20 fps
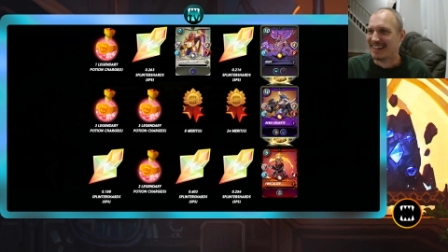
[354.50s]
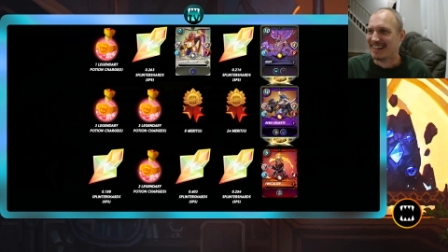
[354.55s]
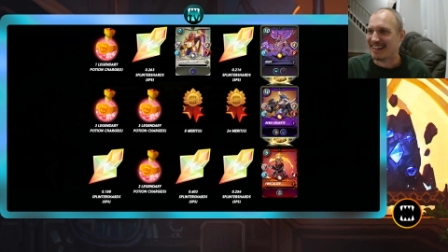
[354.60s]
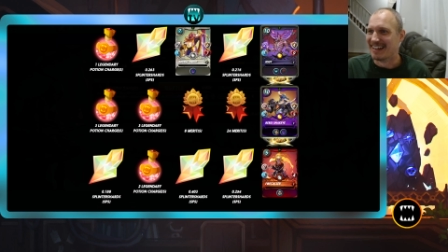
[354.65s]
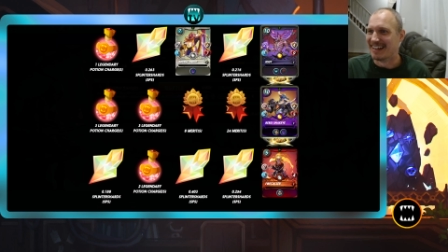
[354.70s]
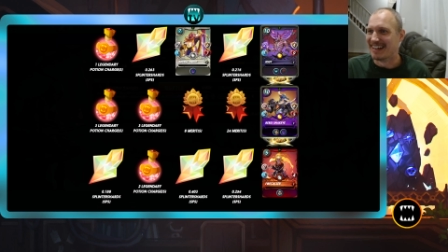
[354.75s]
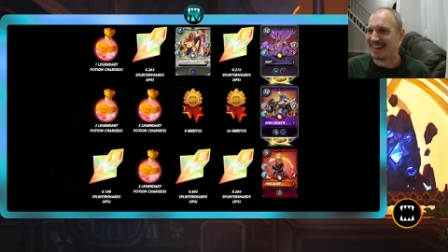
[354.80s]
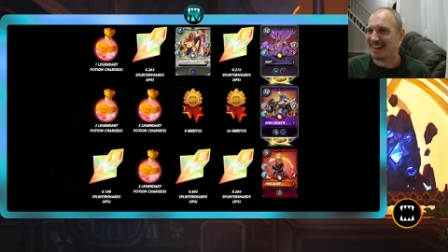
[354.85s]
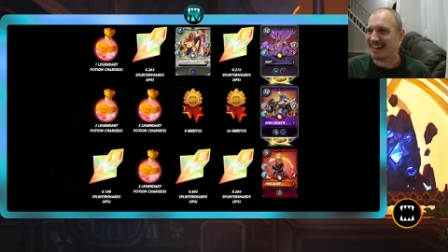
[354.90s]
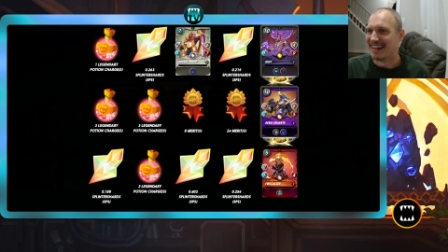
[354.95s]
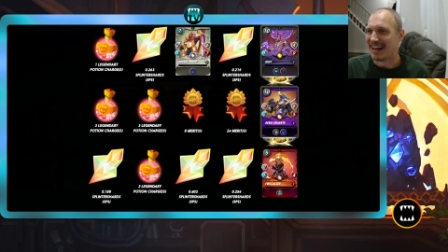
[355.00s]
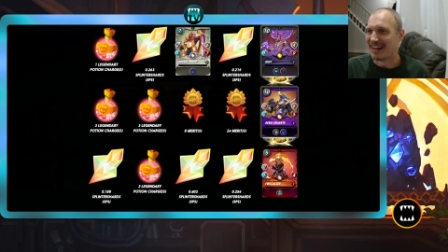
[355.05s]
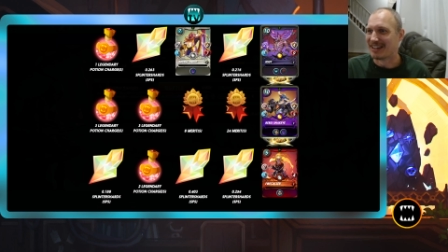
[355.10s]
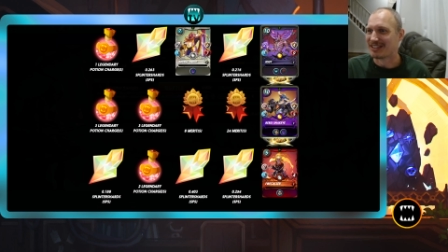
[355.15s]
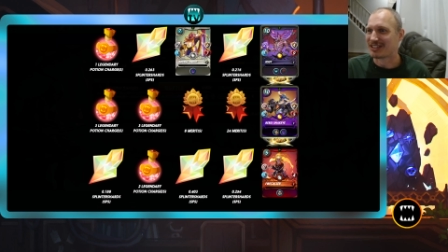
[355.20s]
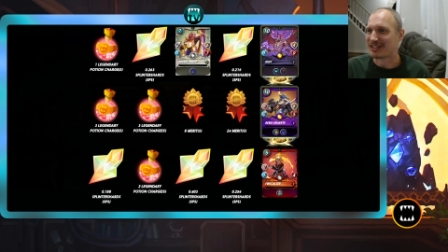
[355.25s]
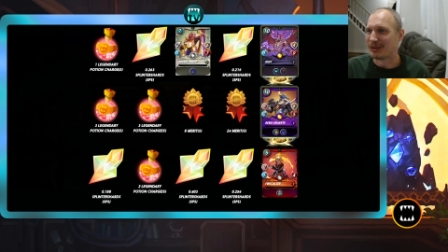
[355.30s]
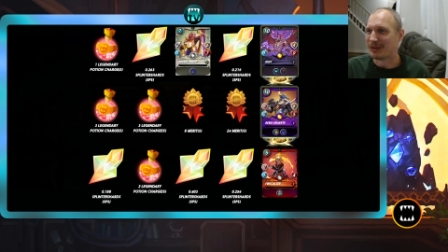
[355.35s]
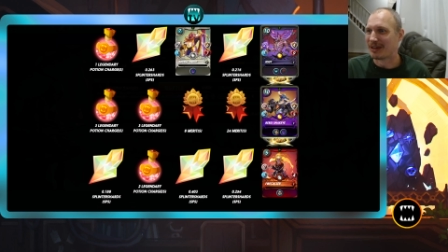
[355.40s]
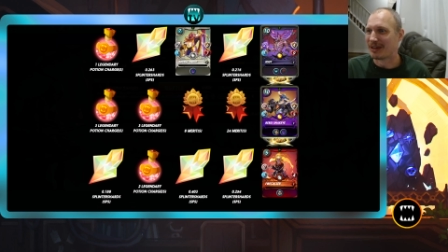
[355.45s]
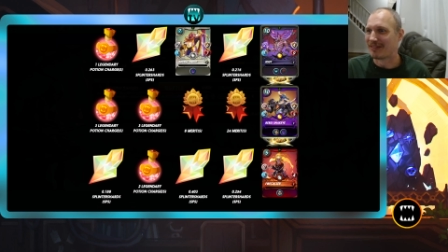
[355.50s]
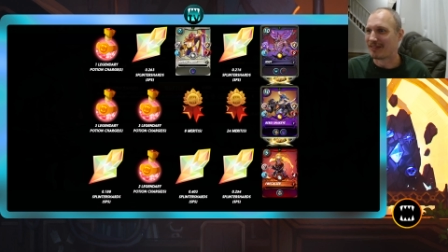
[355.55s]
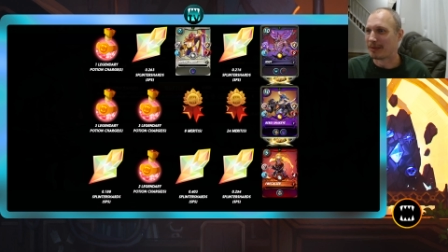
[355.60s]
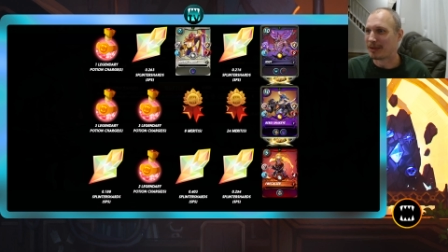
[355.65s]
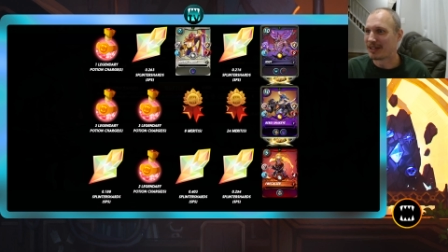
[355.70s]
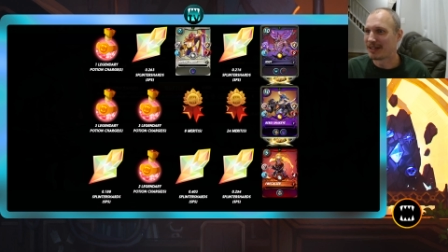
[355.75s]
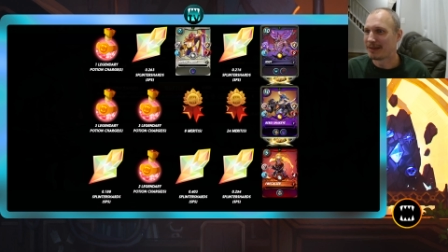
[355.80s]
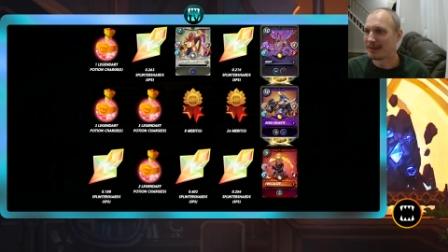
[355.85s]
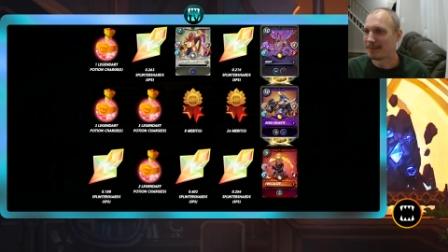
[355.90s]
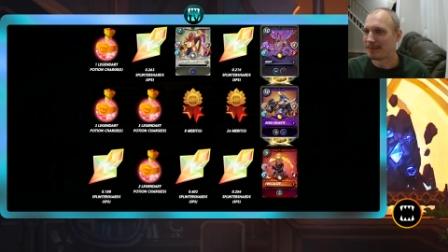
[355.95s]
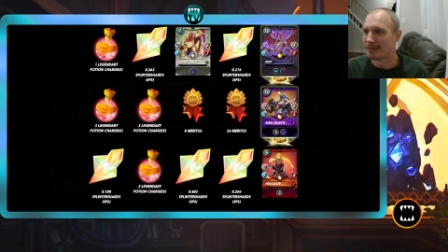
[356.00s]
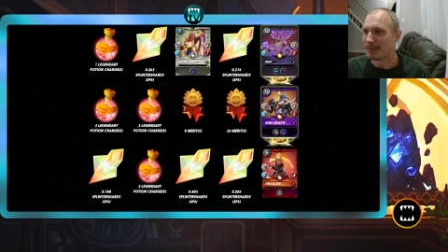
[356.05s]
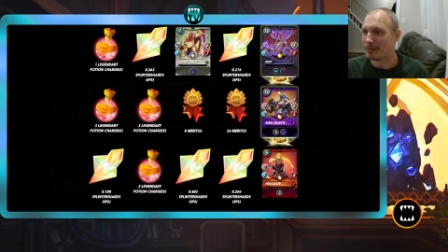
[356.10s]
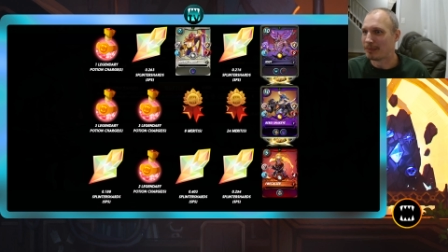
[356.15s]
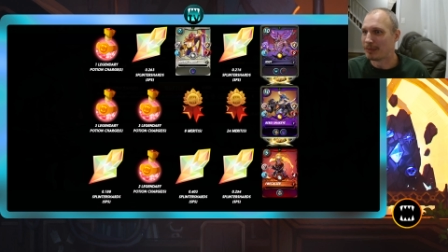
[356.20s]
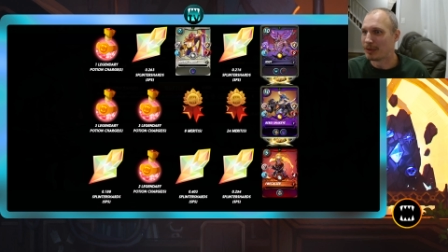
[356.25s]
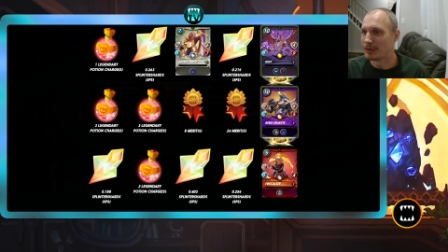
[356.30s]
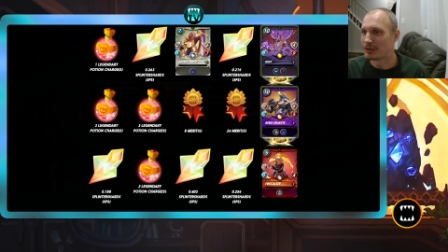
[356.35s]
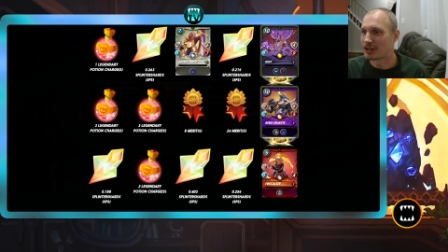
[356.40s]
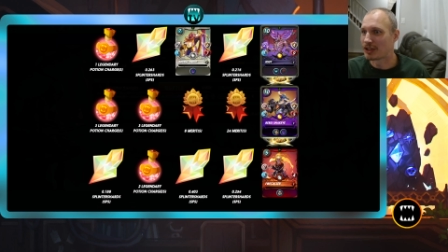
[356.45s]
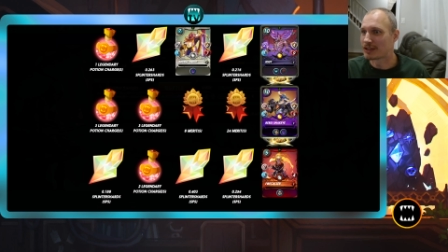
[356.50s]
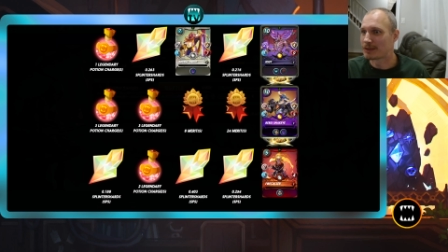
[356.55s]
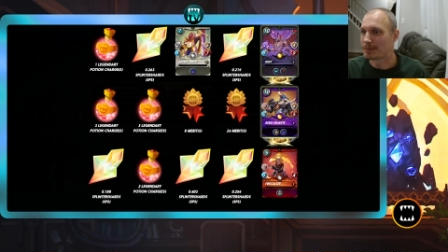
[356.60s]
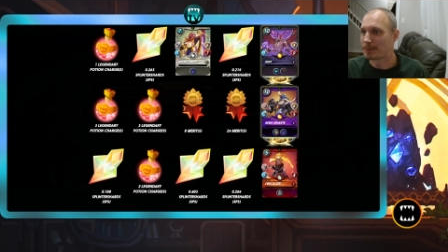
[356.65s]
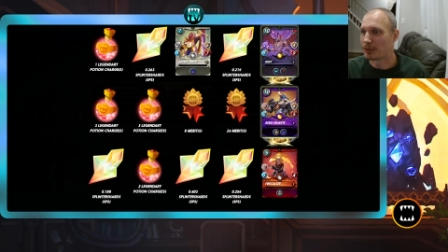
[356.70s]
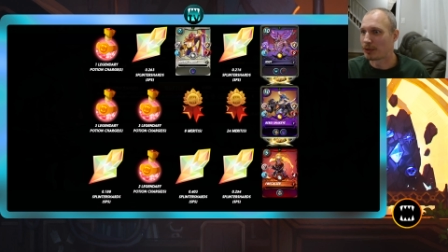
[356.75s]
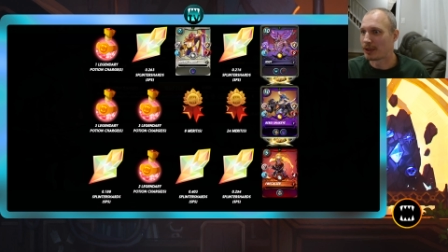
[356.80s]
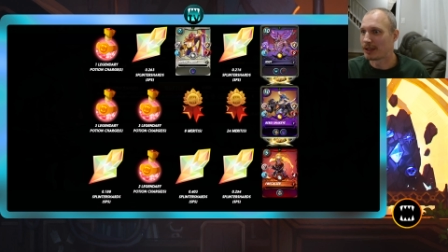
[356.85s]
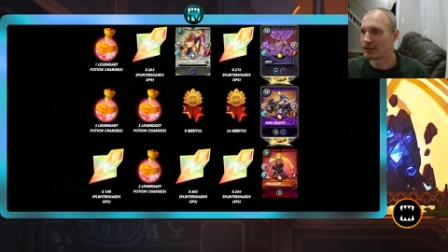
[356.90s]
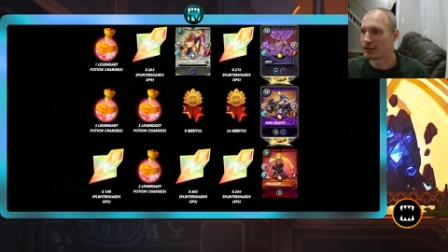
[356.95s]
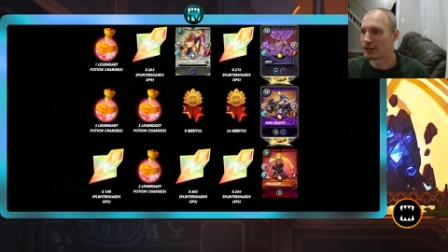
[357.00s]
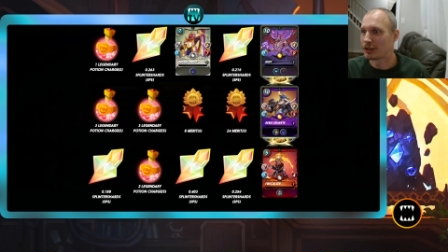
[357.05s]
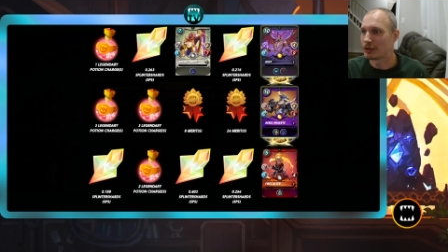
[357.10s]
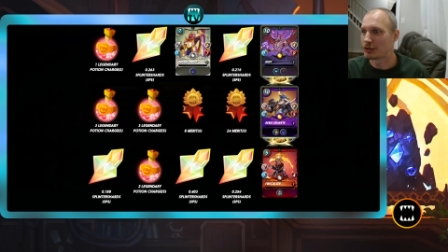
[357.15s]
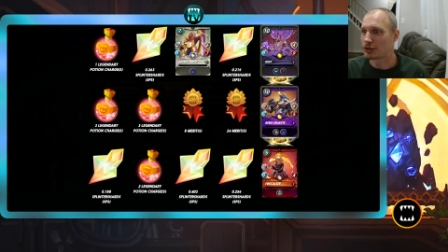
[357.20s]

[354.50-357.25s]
Uh, how's it going, everybody? My music is playing too,